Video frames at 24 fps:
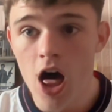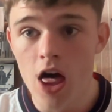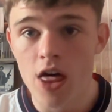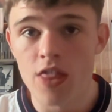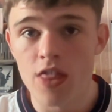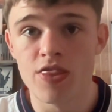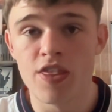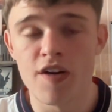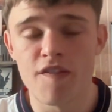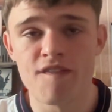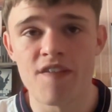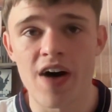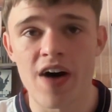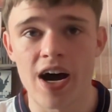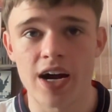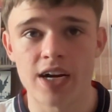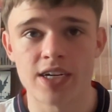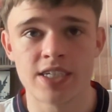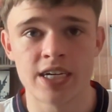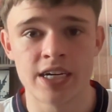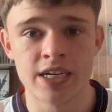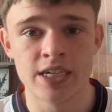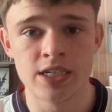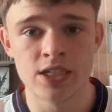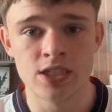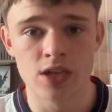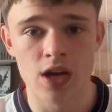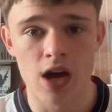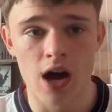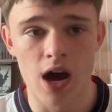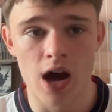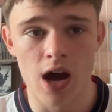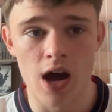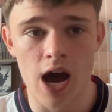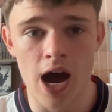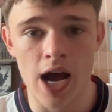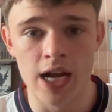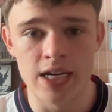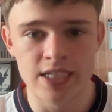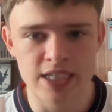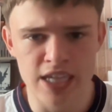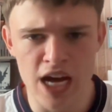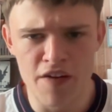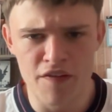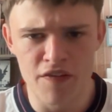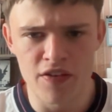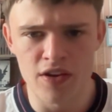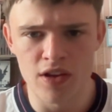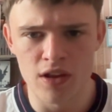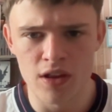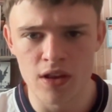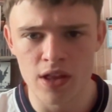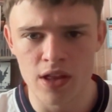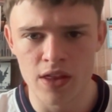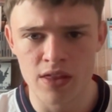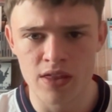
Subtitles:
the fact is, I definitely